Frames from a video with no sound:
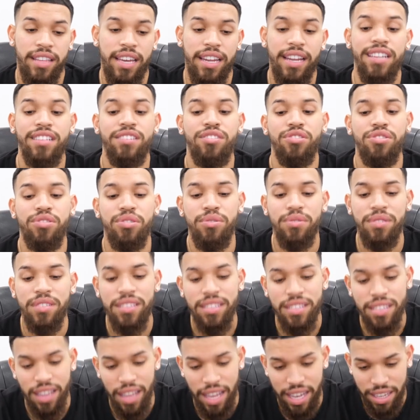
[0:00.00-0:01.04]
that I do
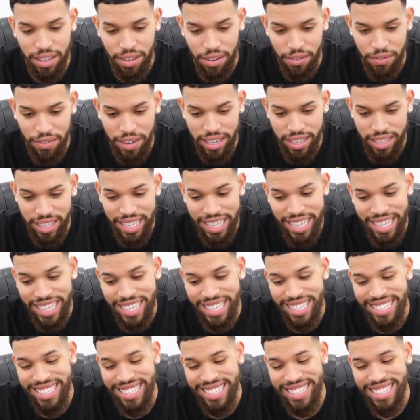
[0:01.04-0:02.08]
dislike already
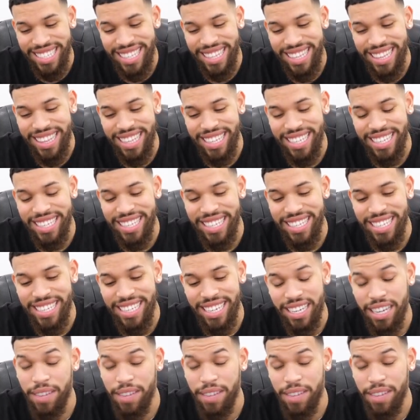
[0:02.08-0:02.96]
is the,